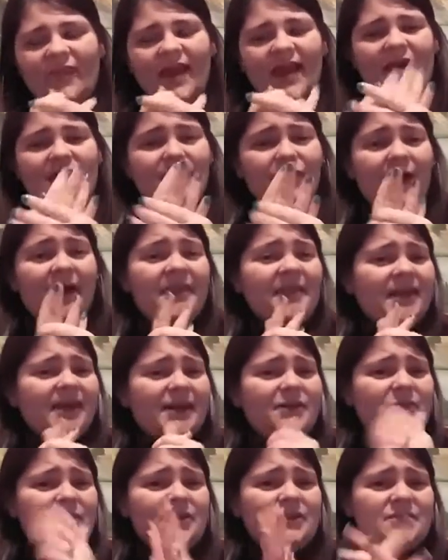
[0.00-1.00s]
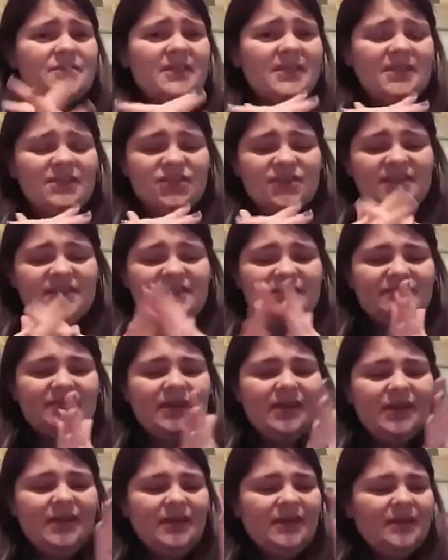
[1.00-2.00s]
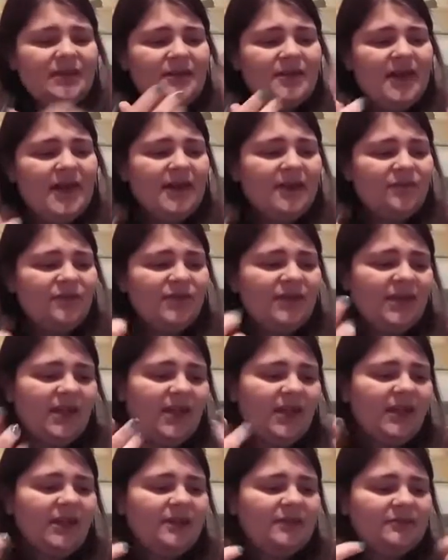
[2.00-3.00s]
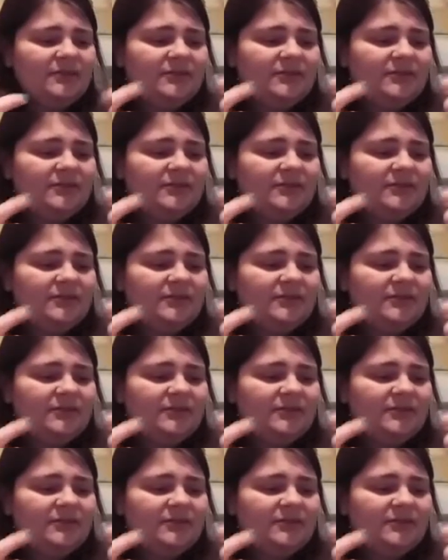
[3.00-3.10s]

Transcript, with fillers: I don't know. I think I would use it, just not every day.